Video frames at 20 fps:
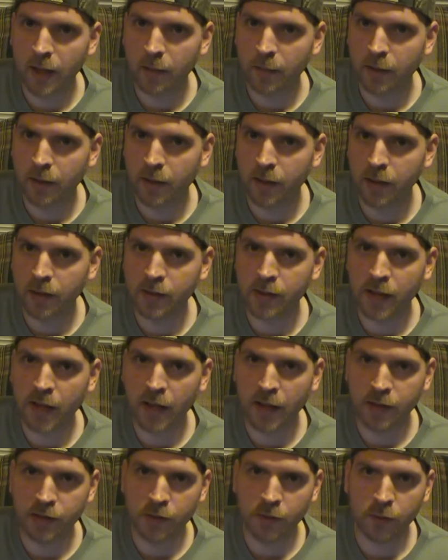because I
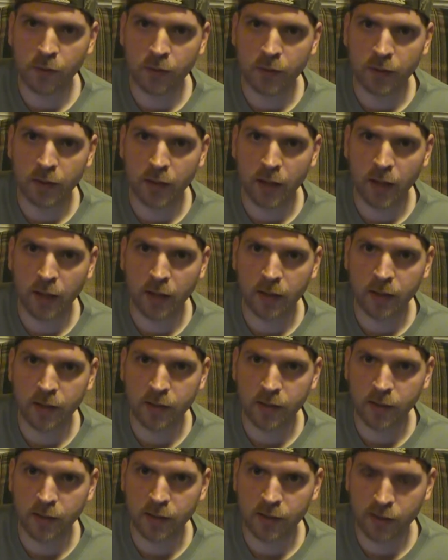enjoyed the Deadly
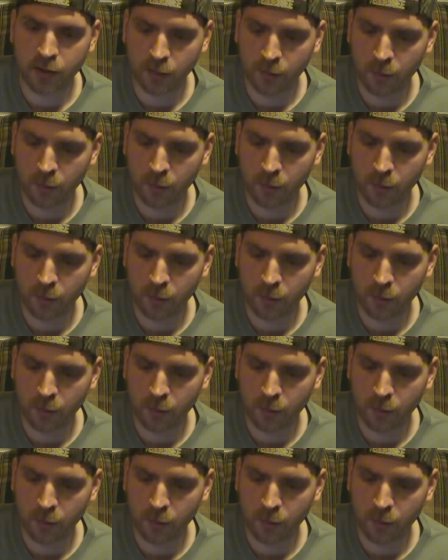Sin so